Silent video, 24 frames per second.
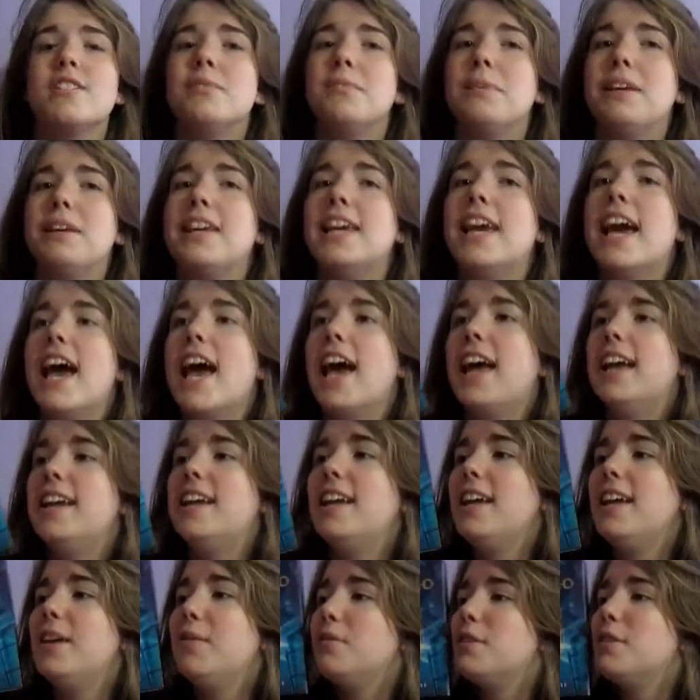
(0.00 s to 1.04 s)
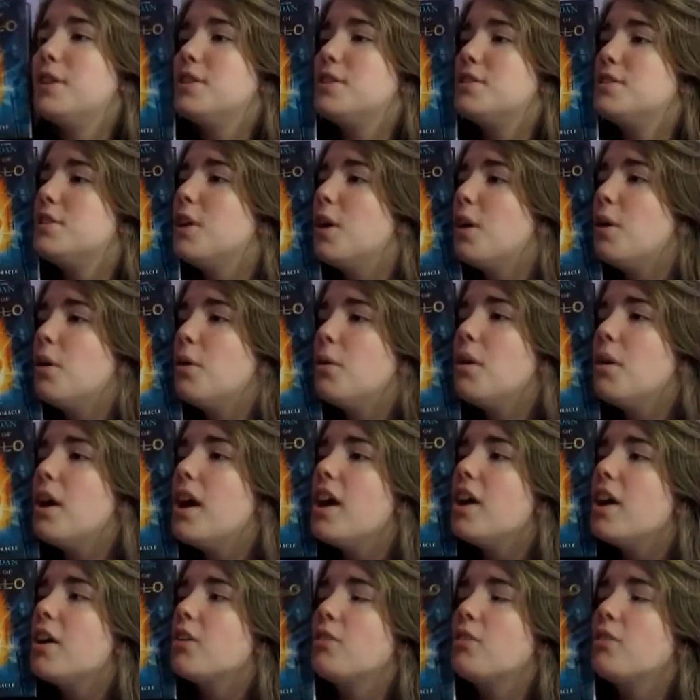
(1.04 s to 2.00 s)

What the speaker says: and it was so great.